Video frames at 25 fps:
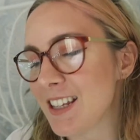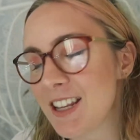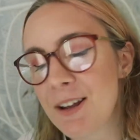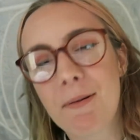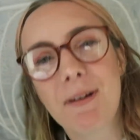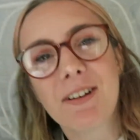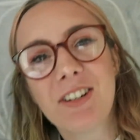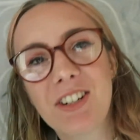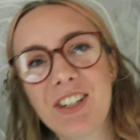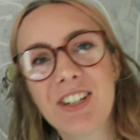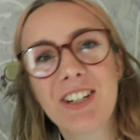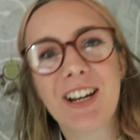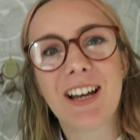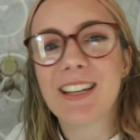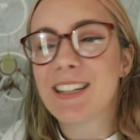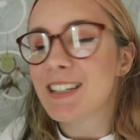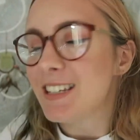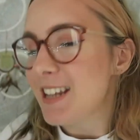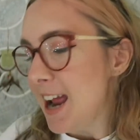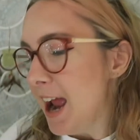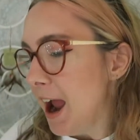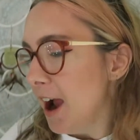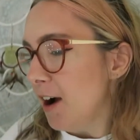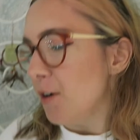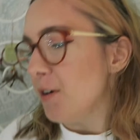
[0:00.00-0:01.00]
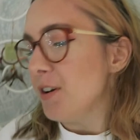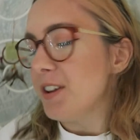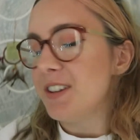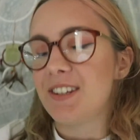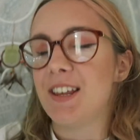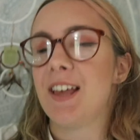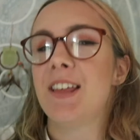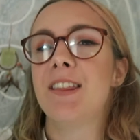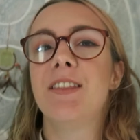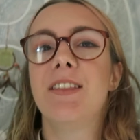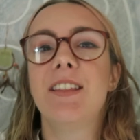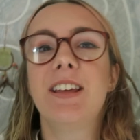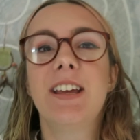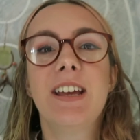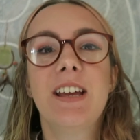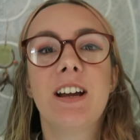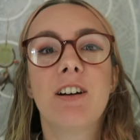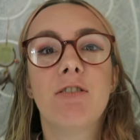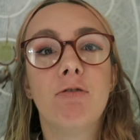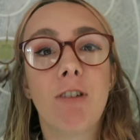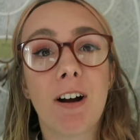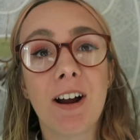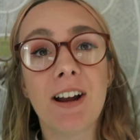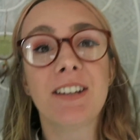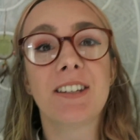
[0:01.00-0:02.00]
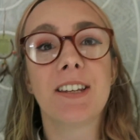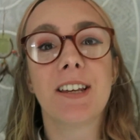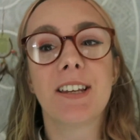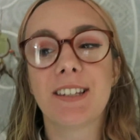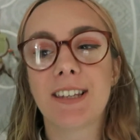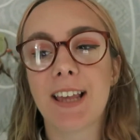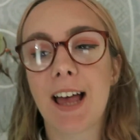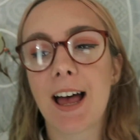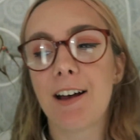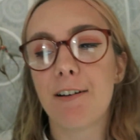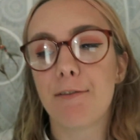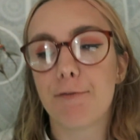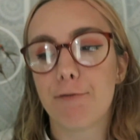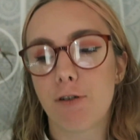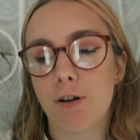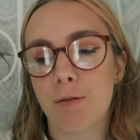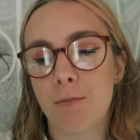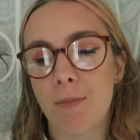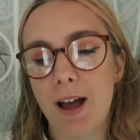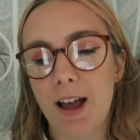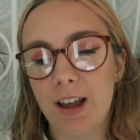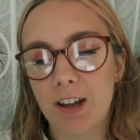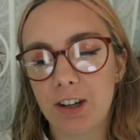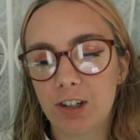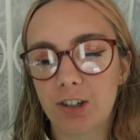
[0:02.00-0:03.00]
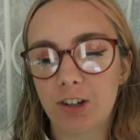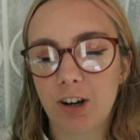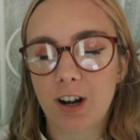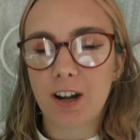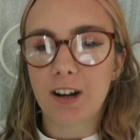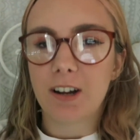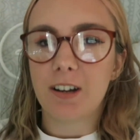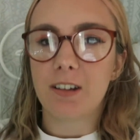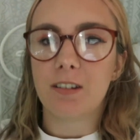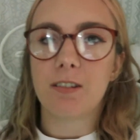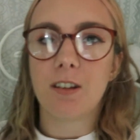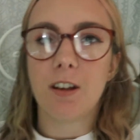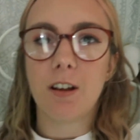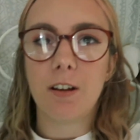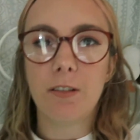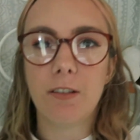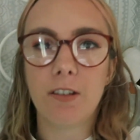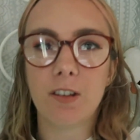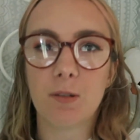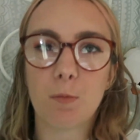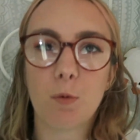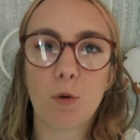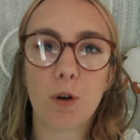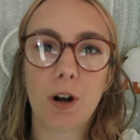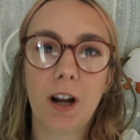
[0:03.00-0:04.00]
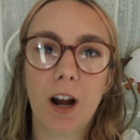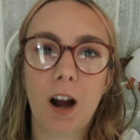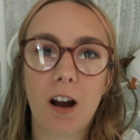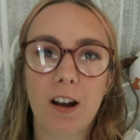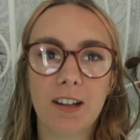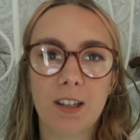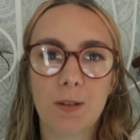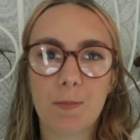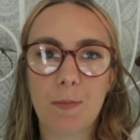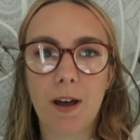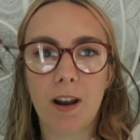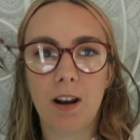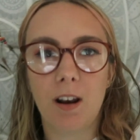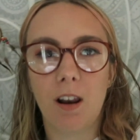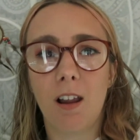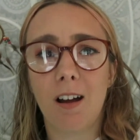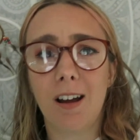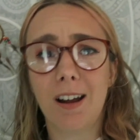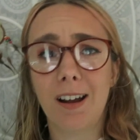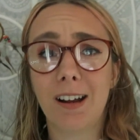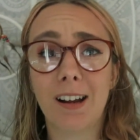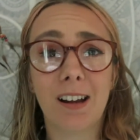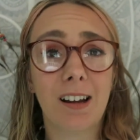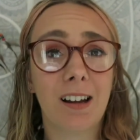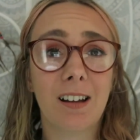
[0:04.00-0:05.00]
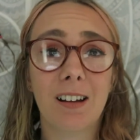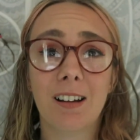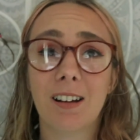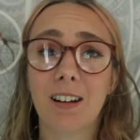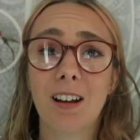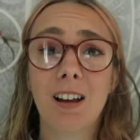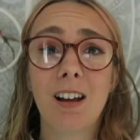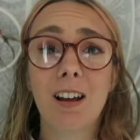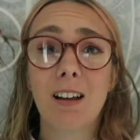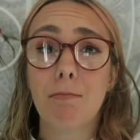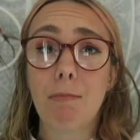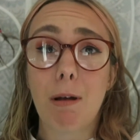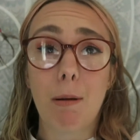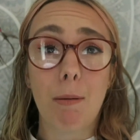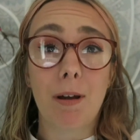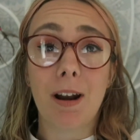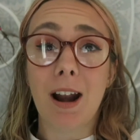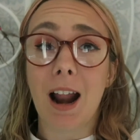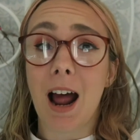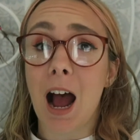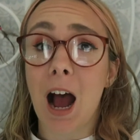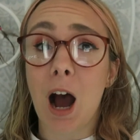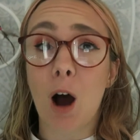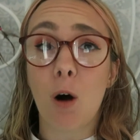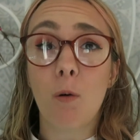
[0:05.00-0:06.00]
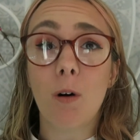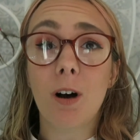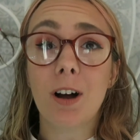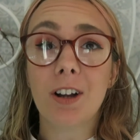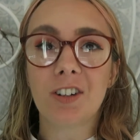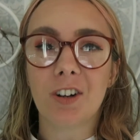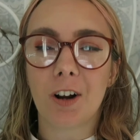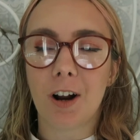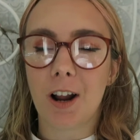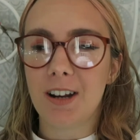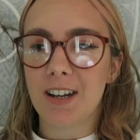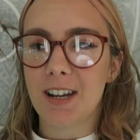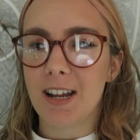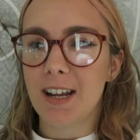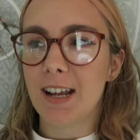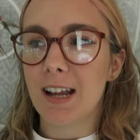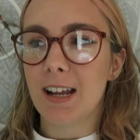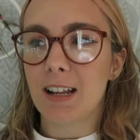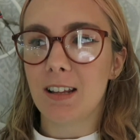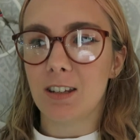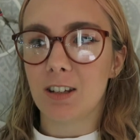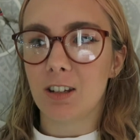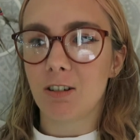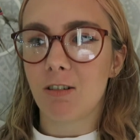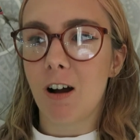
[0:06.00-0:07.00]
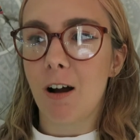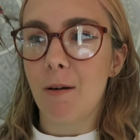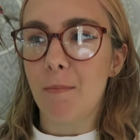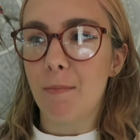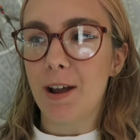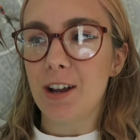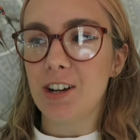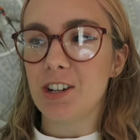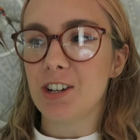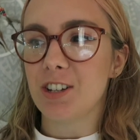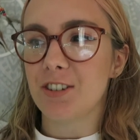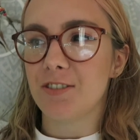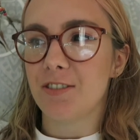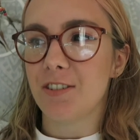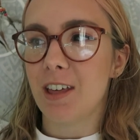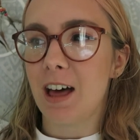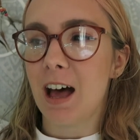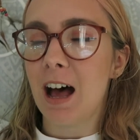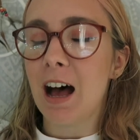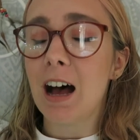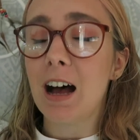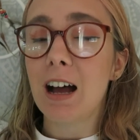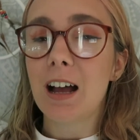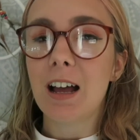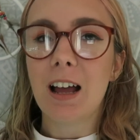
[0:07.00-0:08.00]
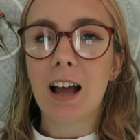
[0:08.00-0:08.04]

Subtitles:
I mentioned yesterday, I got sent the razor set from Estrid, so this morning I spent like maybe an hour trying to take Instagram pictures for that.